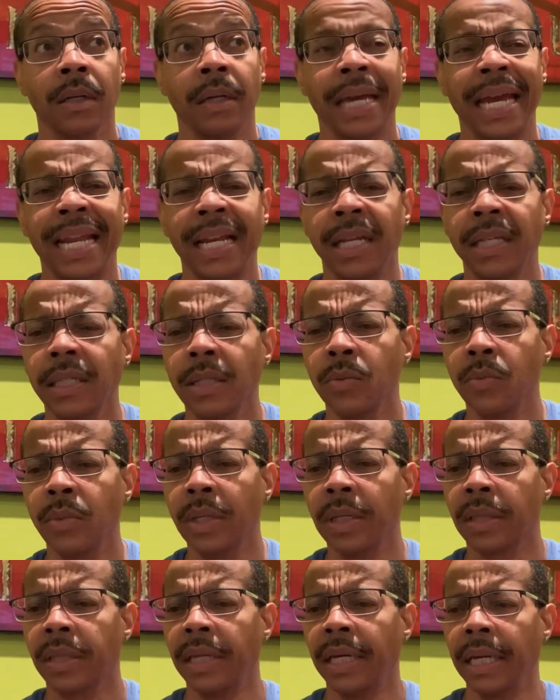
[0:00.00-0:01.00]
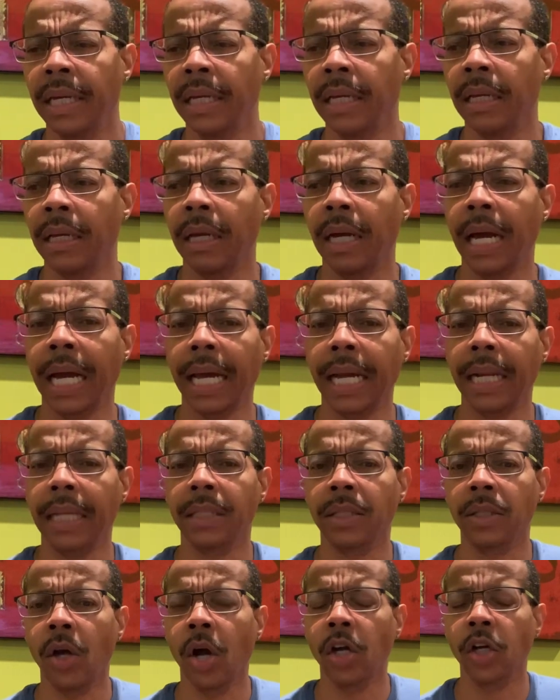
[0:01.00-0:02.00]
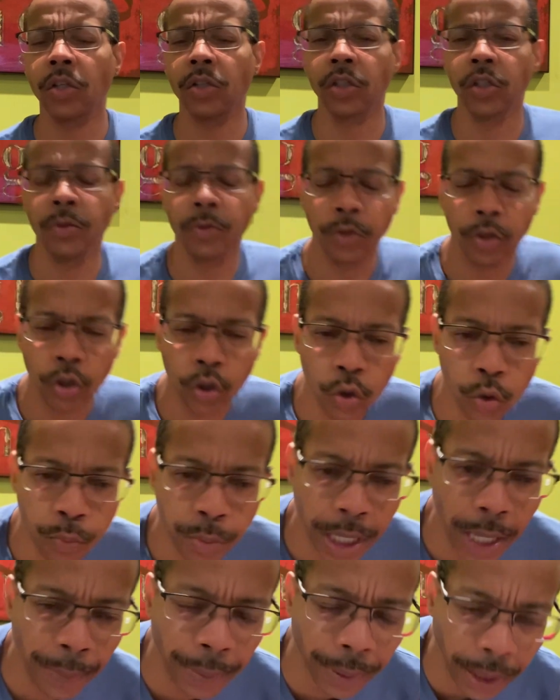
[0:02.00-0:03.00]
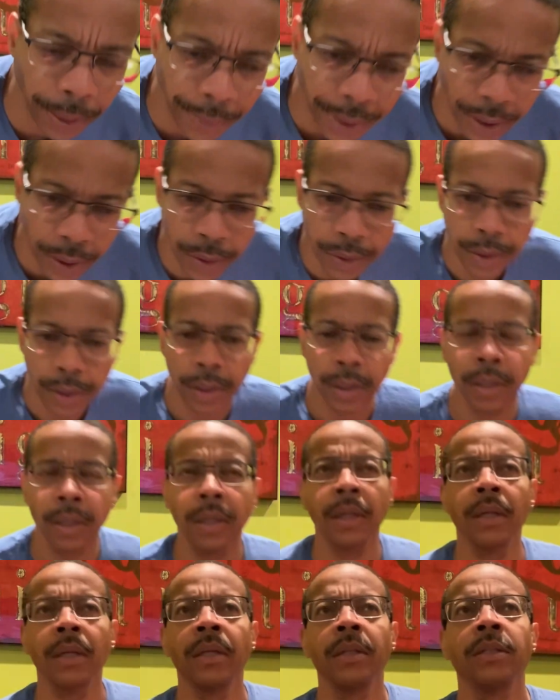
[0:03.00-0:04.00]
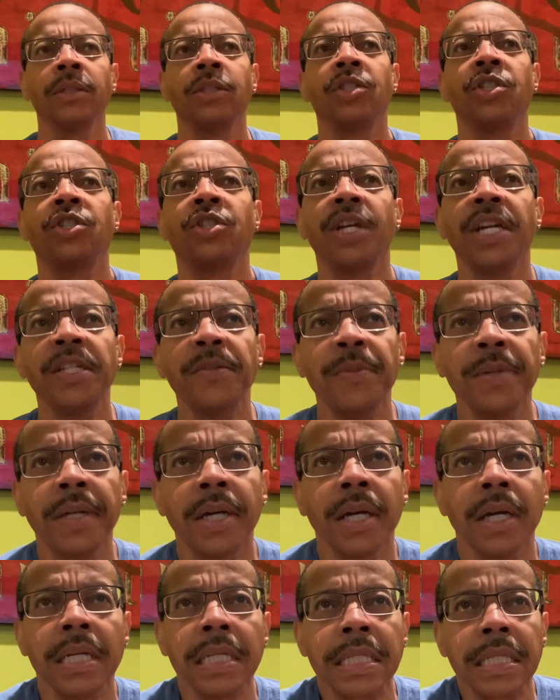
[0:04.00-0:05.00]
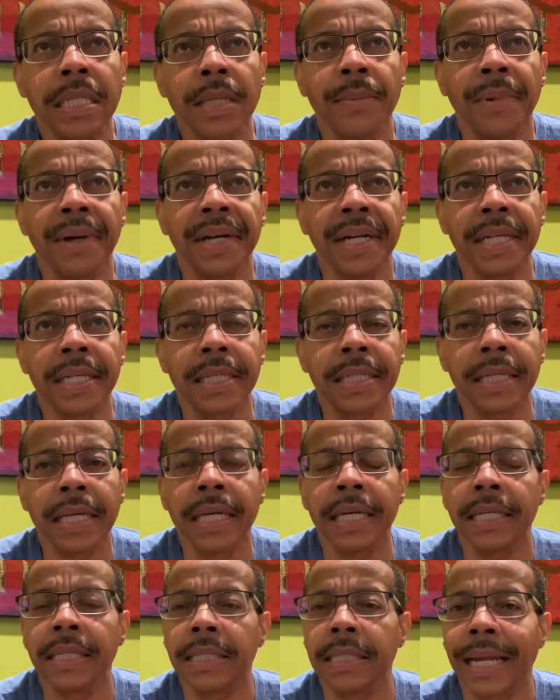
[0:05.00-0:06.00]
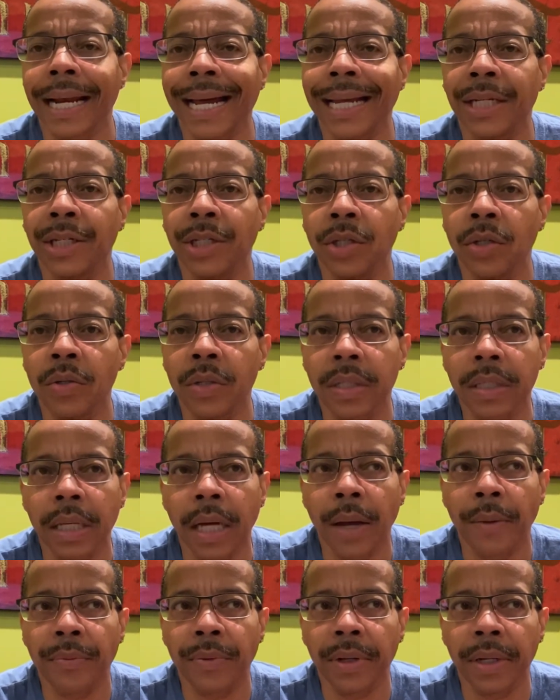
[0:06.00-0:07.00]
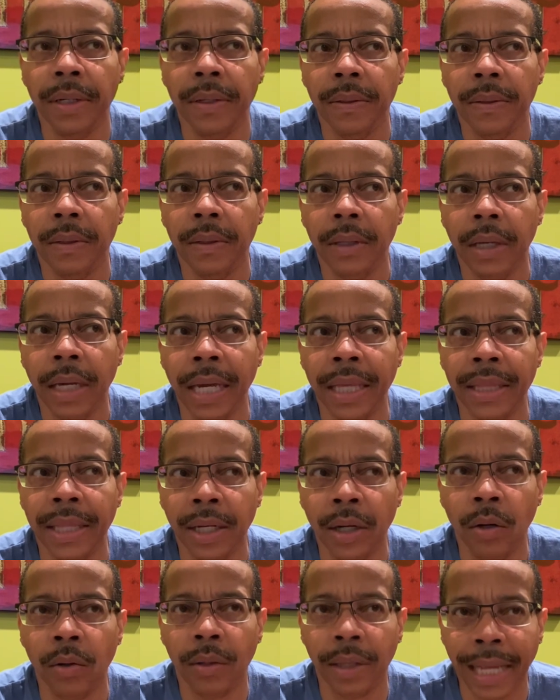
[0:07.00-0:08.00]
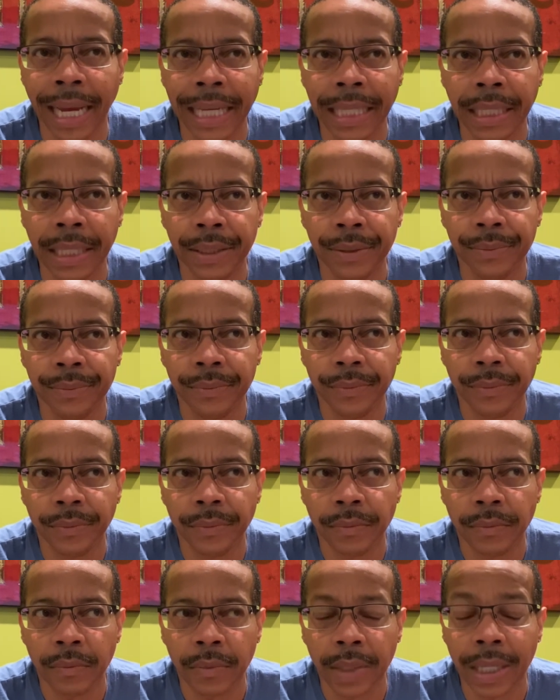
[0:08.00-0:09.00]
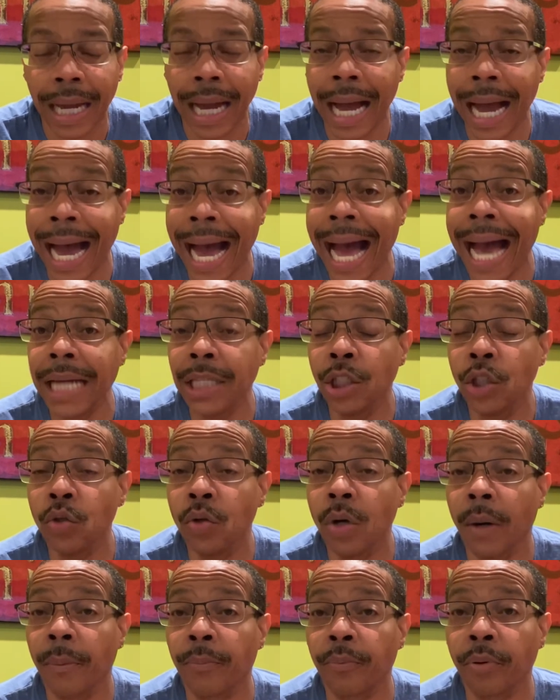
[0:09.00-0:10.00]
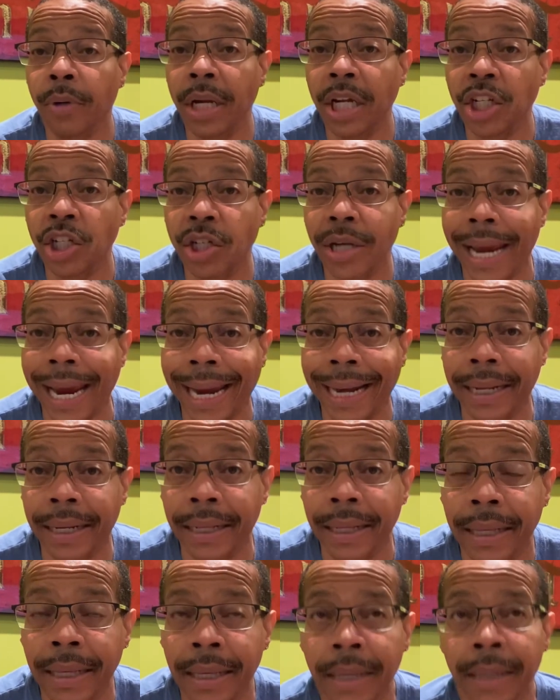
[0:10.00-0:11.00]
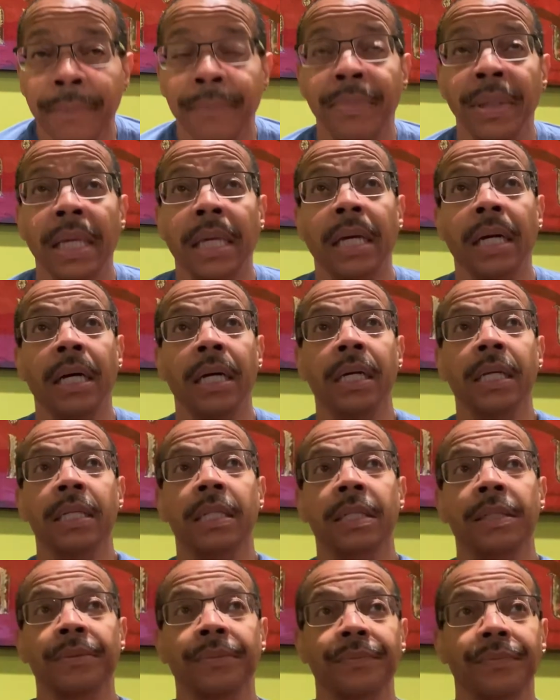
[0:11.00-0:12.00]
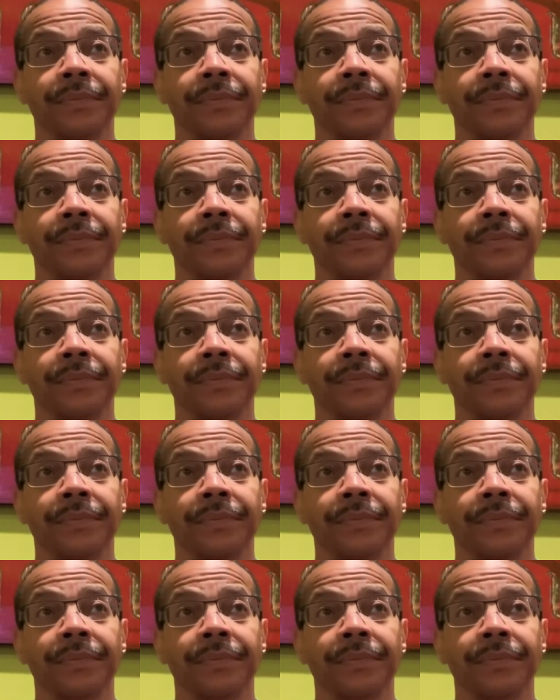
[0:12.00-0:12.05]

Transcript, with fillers: and this is one thing I gotta talk to, to people about. Just because somebody says that I do something and they don't like it, I do appreciate it because